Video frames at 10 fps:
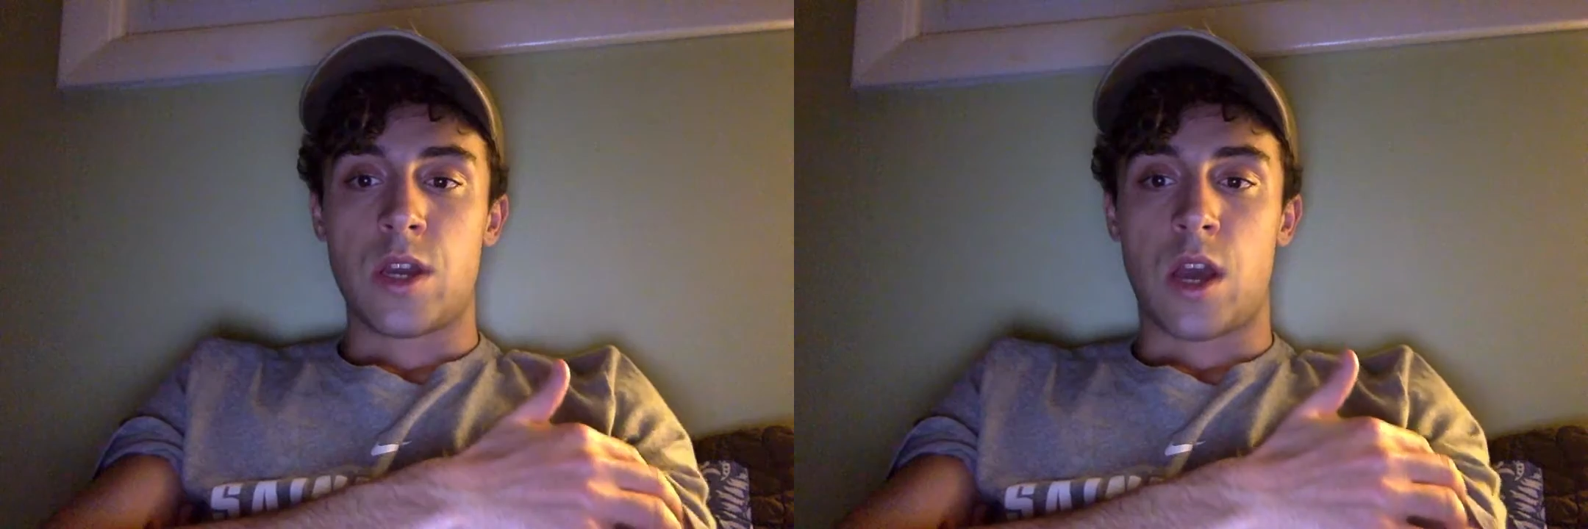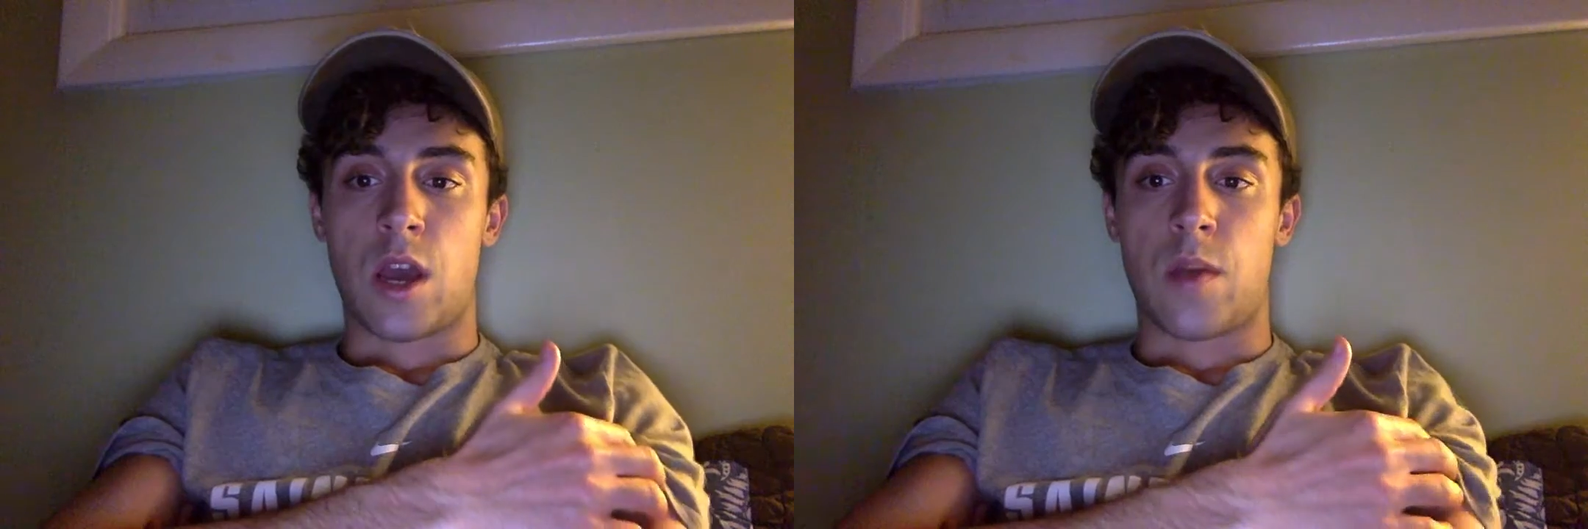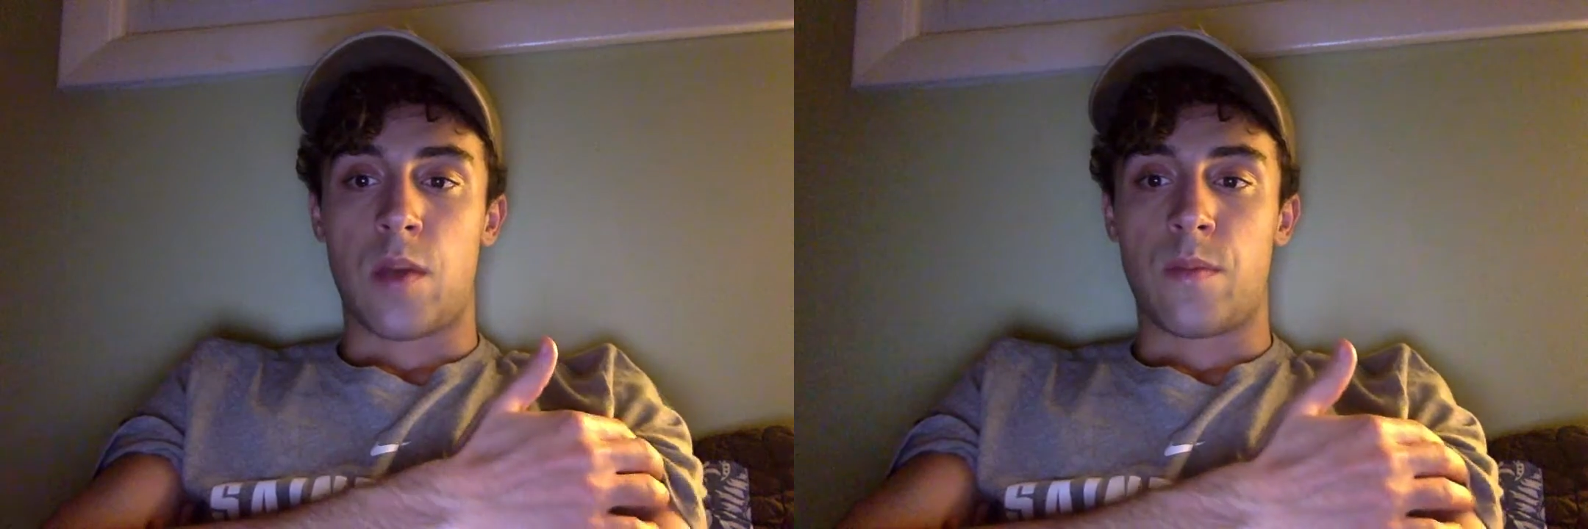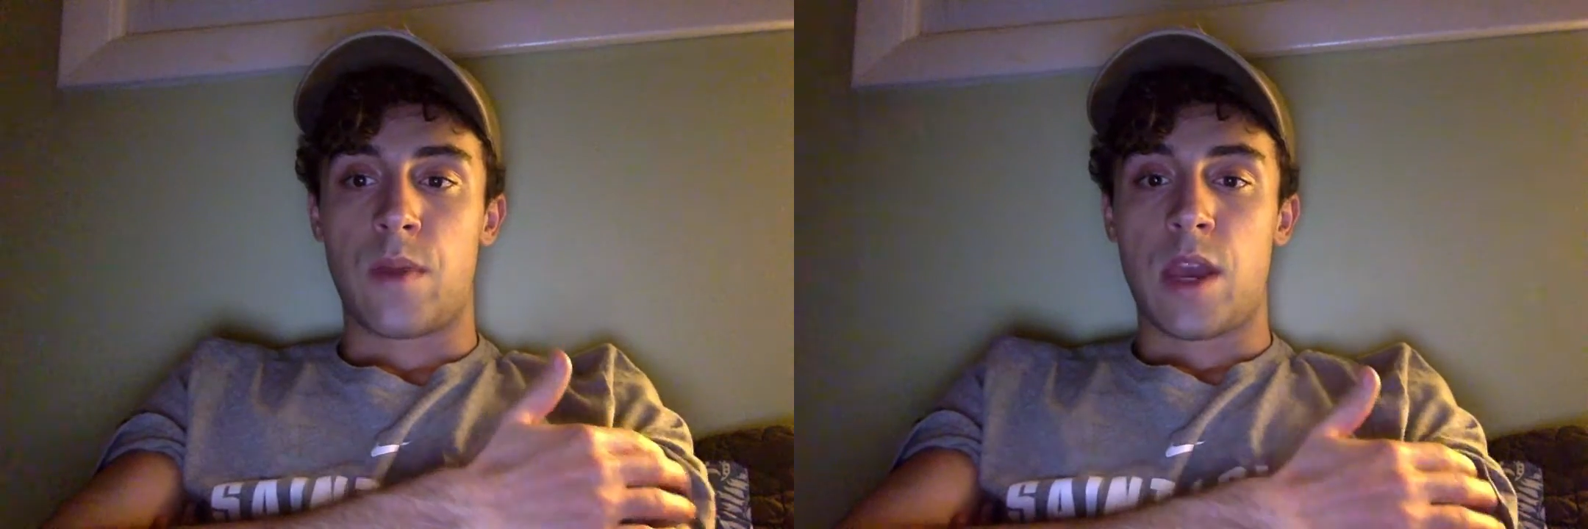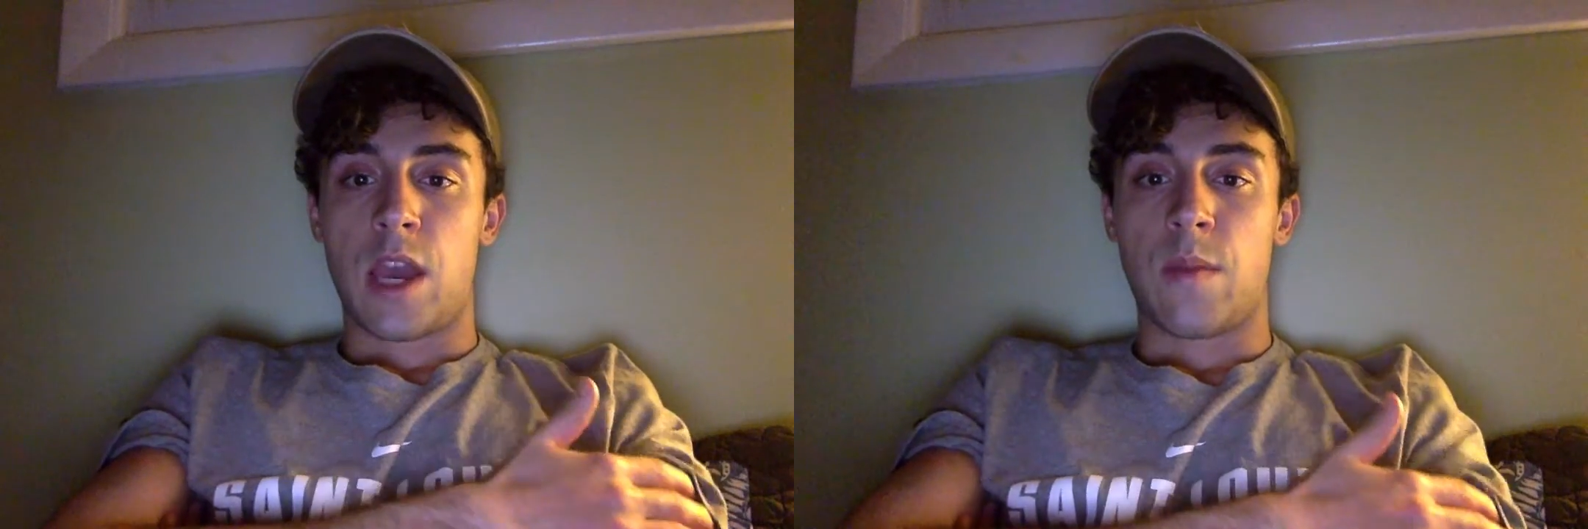um,
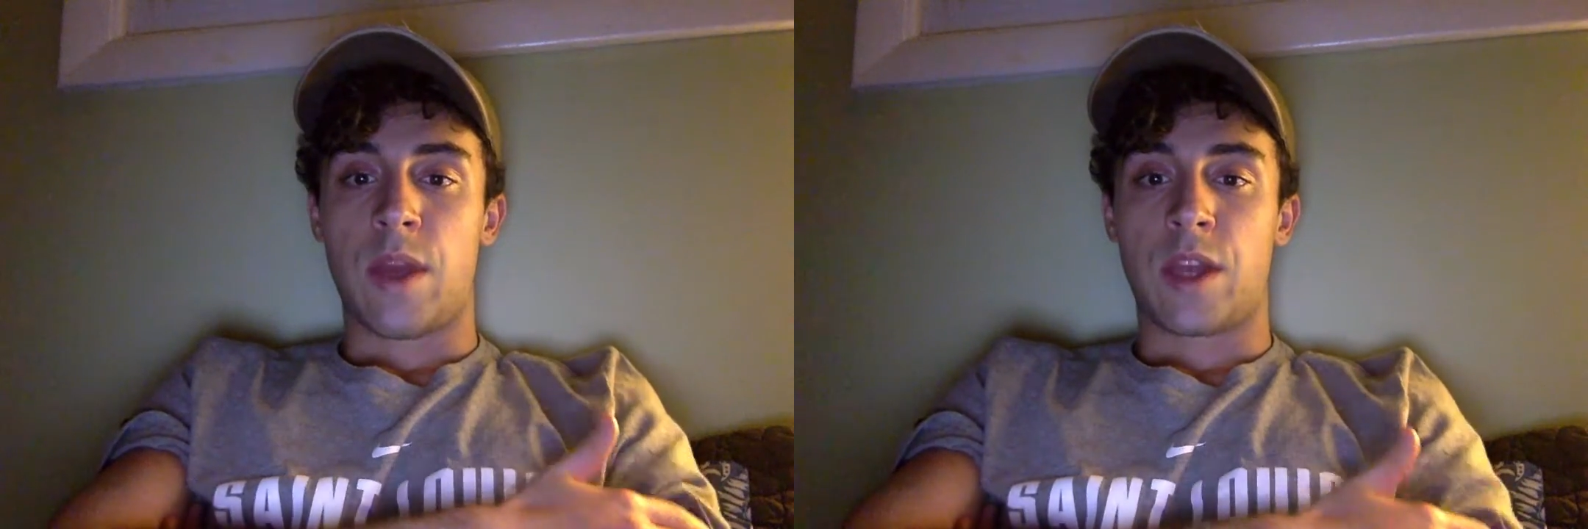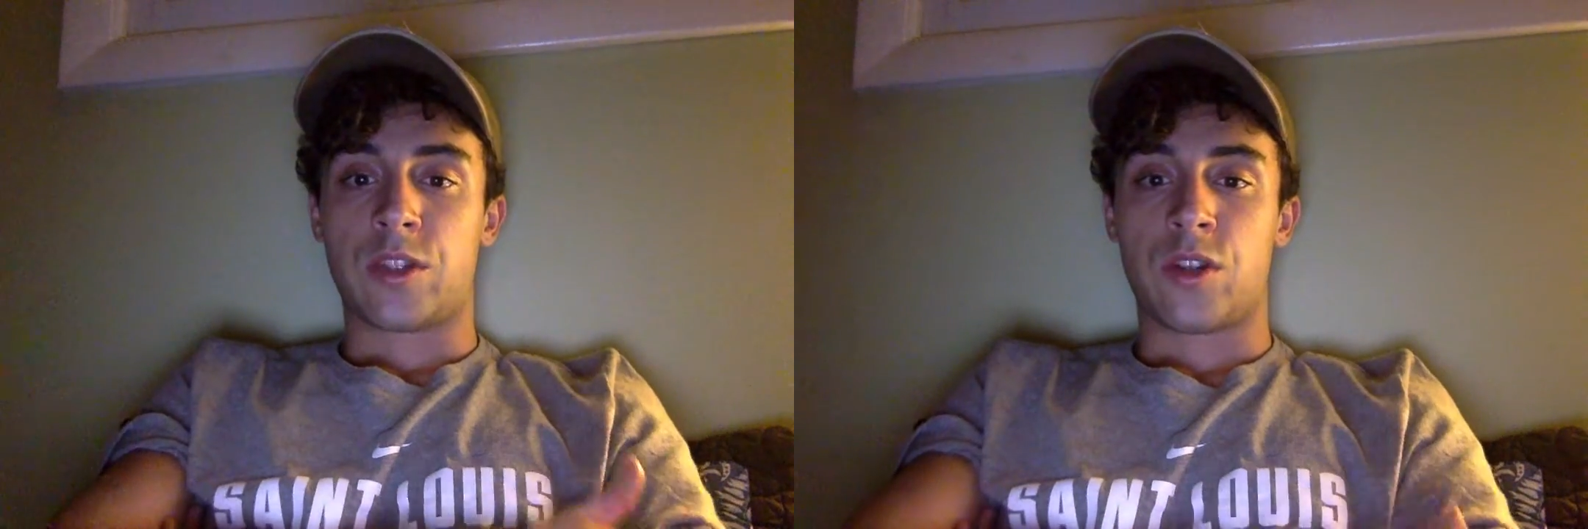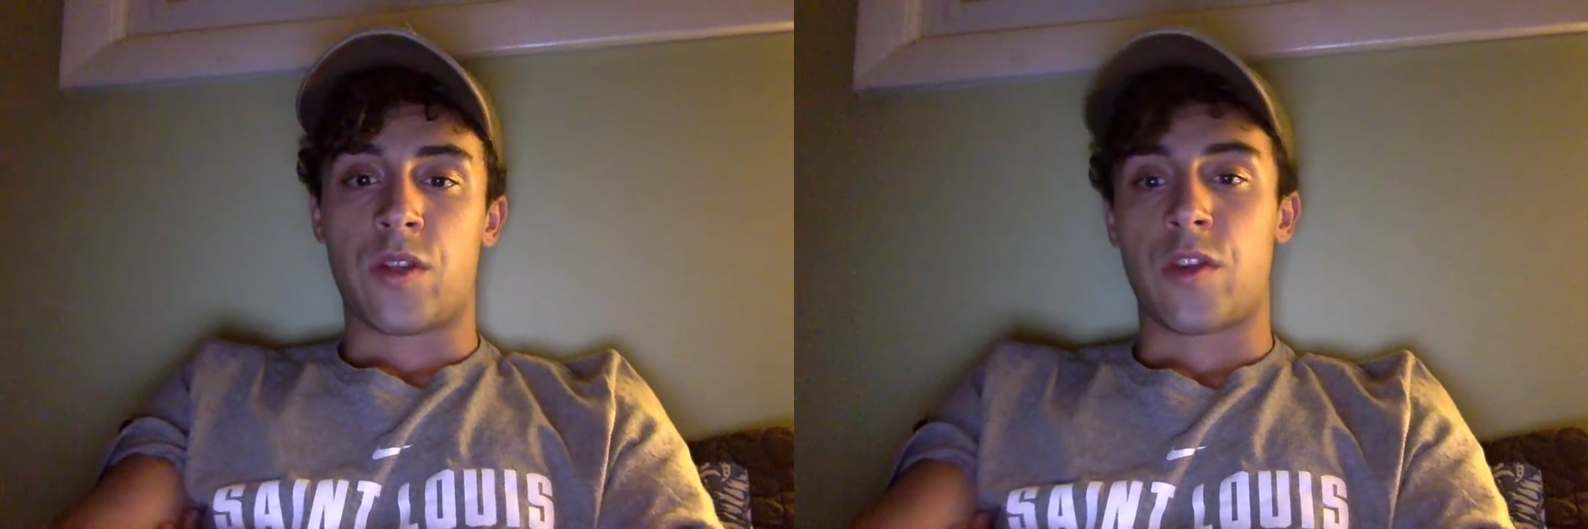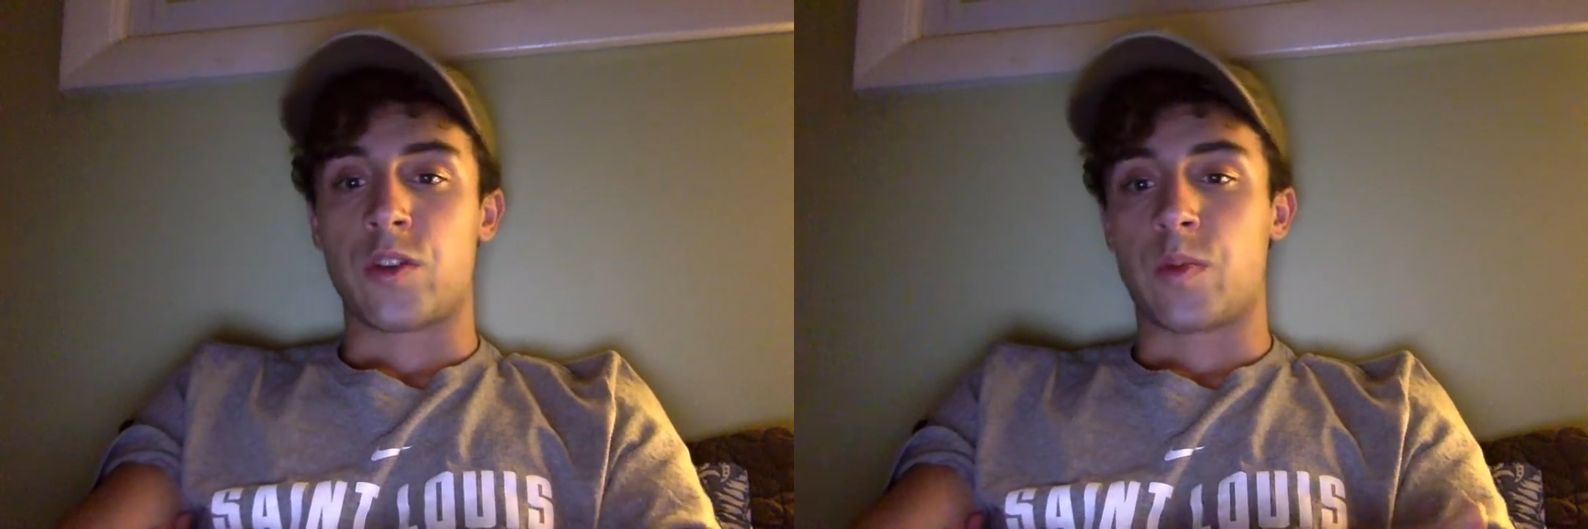and making sure that there's